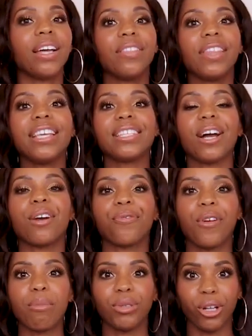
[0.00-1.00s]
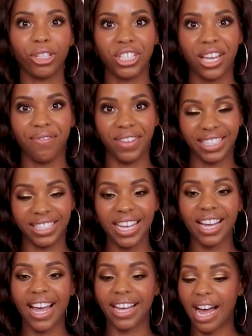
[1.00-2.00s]
these are from Dolce Vita,
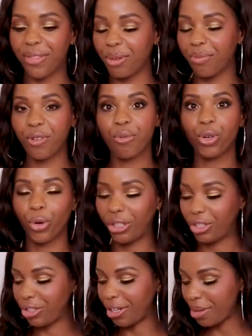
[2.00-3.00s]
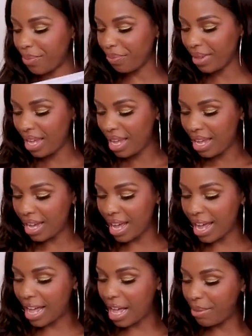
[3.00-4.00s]
I got them from Nordstrom.
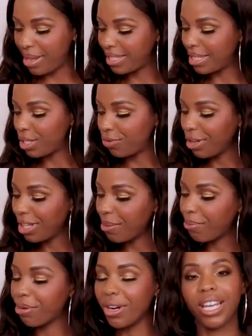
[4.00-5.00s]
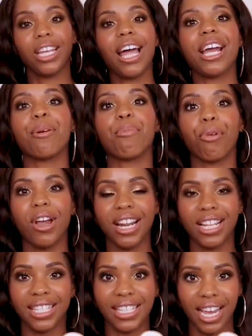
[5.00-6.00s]
It's this really pretty like braided
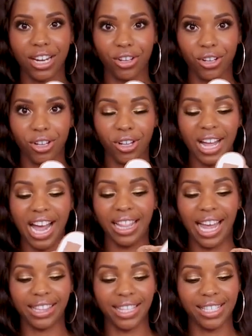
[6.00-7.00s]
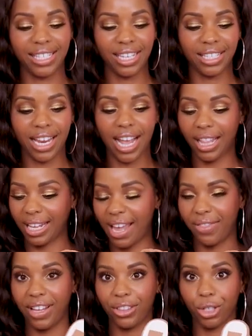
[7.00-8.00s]
sandal. I like this detailing. I
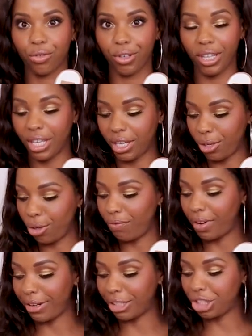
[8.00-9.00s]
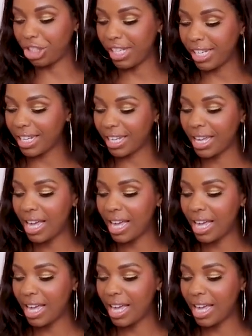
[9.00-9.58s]
think they're really cute, very chic.